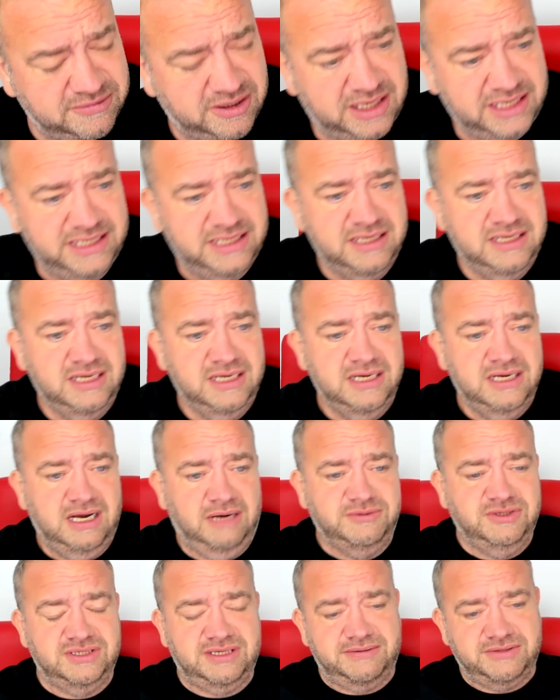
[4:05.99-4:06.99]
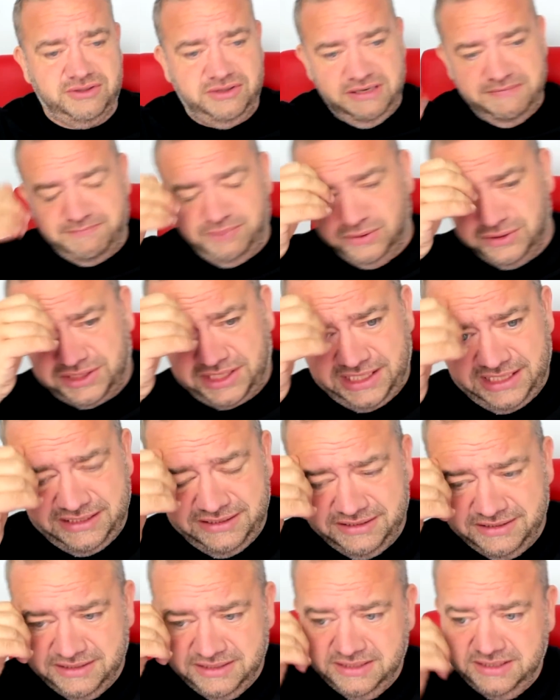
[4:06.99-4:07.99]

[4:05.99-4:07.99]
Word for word: right? I'm just absolutely buzzing.